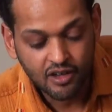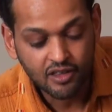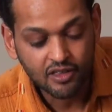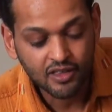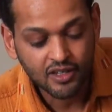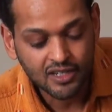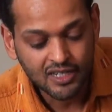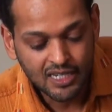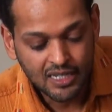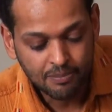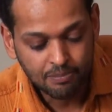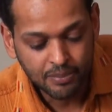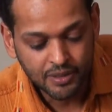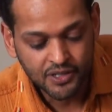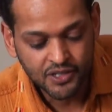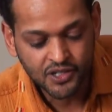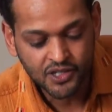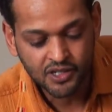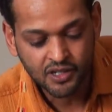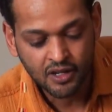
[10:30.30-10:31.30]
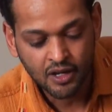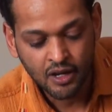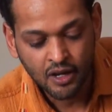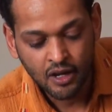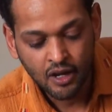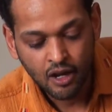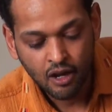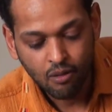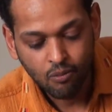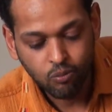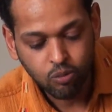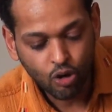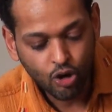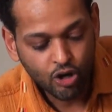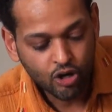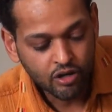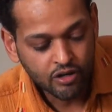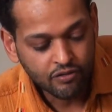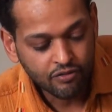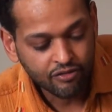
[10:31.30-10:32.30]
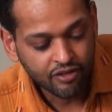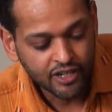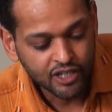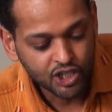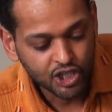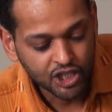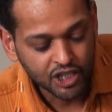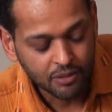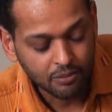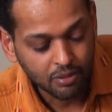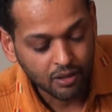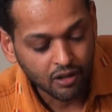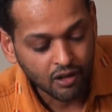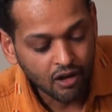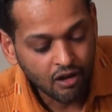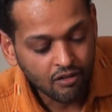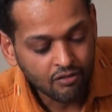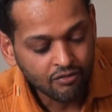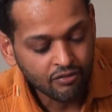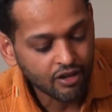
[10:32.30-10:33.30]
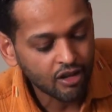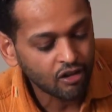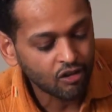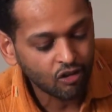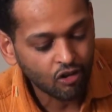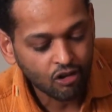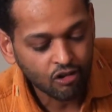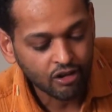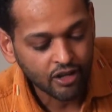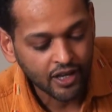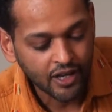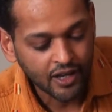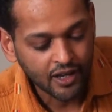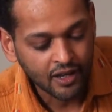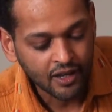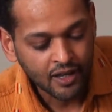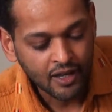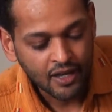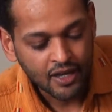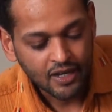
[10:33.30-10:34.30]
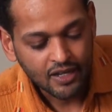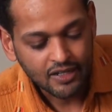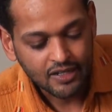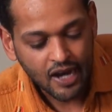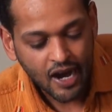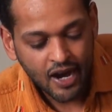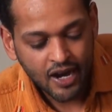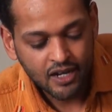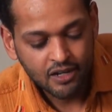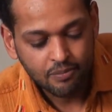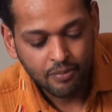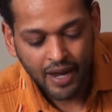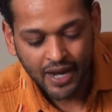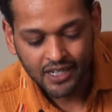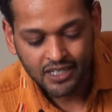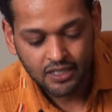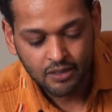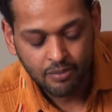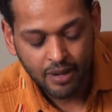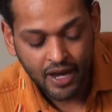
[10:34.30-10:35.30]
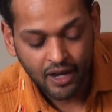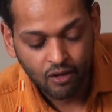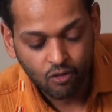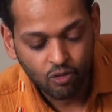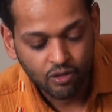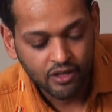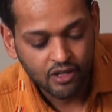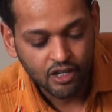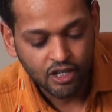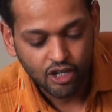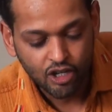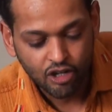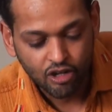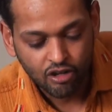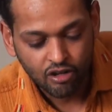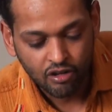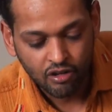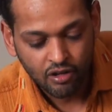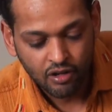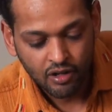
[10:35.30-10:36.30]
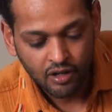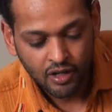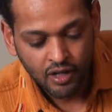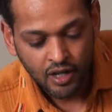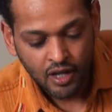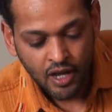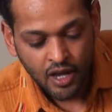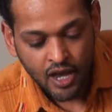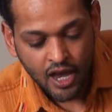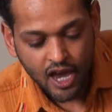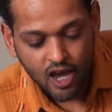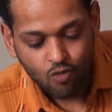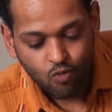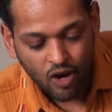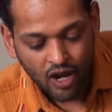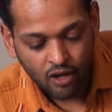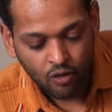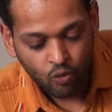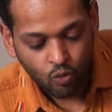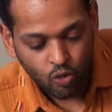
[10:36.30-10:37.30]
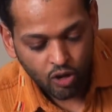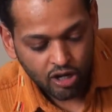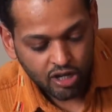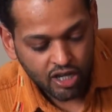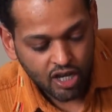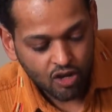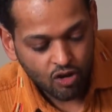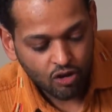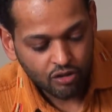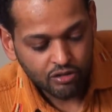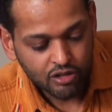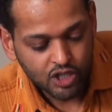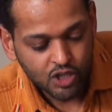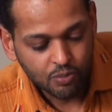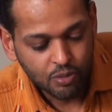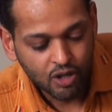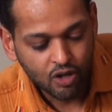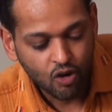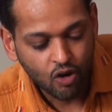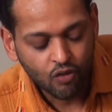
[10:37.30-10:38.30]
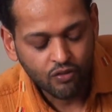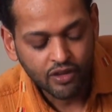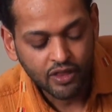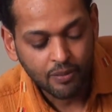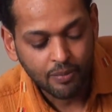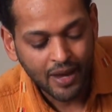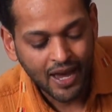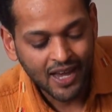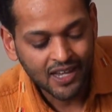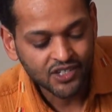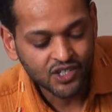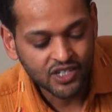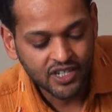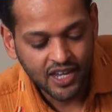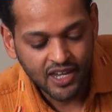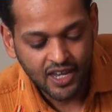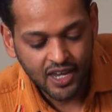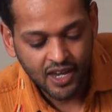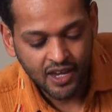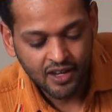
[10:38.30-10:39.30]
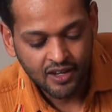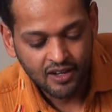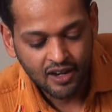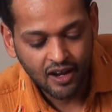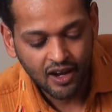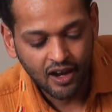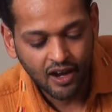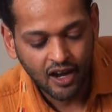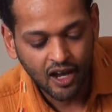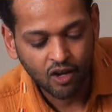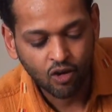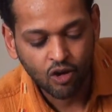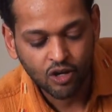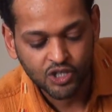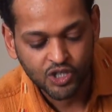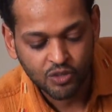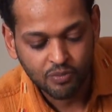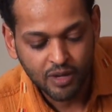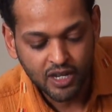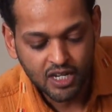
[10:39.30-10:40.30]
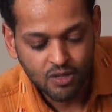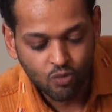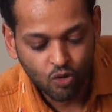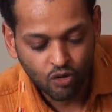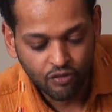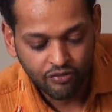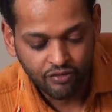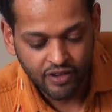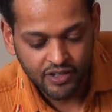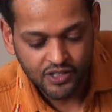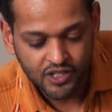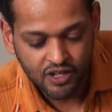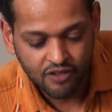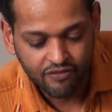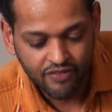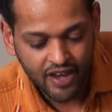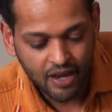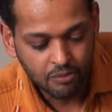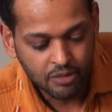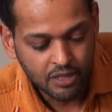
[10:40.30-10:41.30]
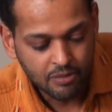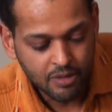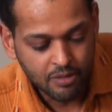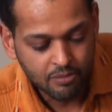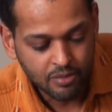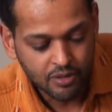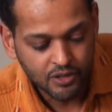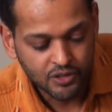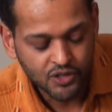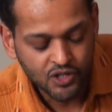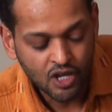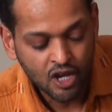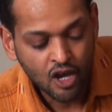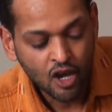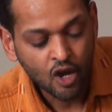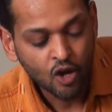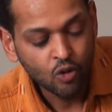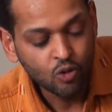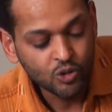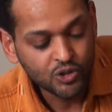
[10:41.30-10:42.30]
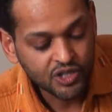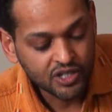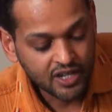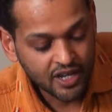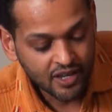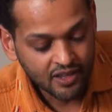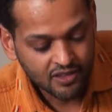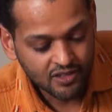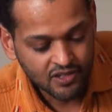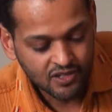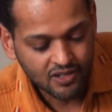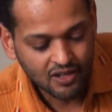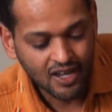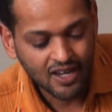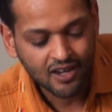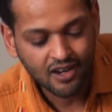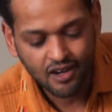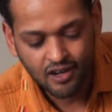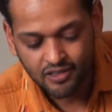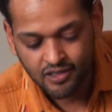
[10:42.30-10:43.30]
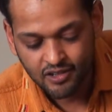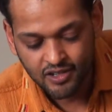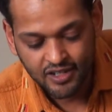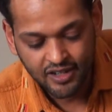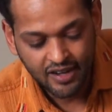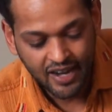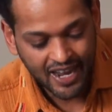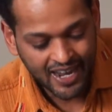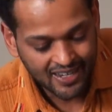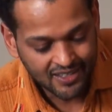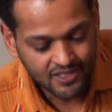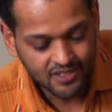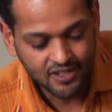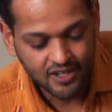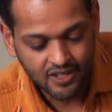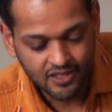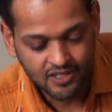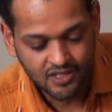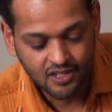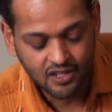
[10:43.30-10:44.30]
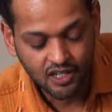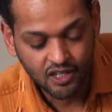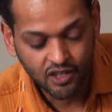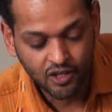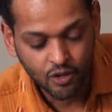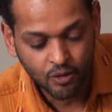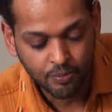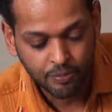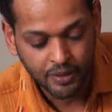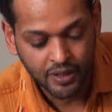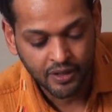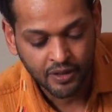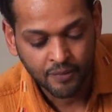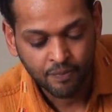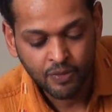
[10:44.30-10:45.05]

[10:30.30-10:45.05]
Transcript: the deepest boyhood friendship, love, and longing, died back to back within a year. And while working on this book over the past decade, I lost many more friends and family members whose deaths, like other AIDS deaths in Ethiopia,